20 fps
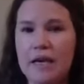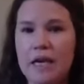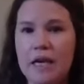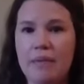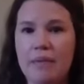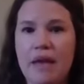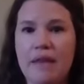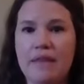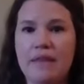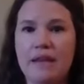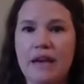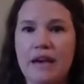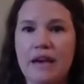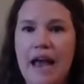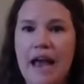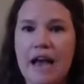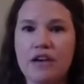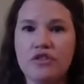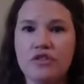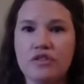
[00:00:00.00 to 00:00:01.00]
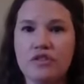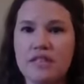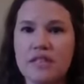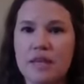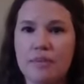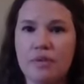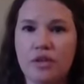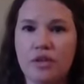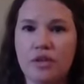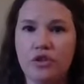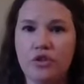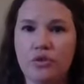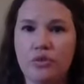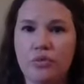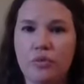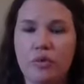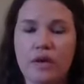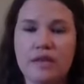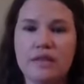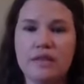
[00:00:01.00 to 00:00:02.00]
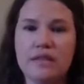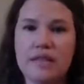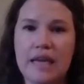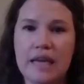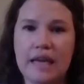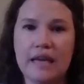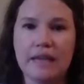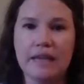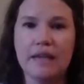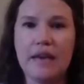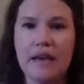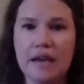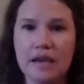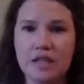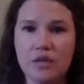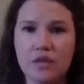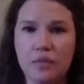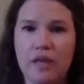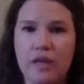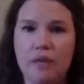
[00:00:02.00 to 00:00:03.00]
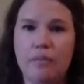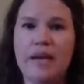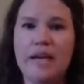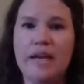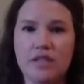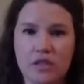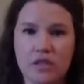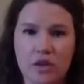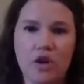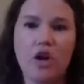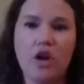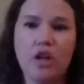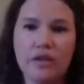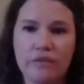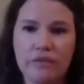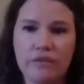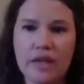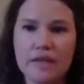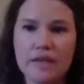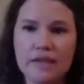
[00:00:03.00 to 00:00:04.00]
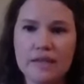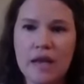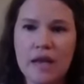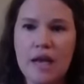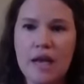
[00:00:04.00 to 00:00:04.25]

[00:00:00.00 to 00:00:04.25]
and then an action step that you want to take in the next week based on all of this.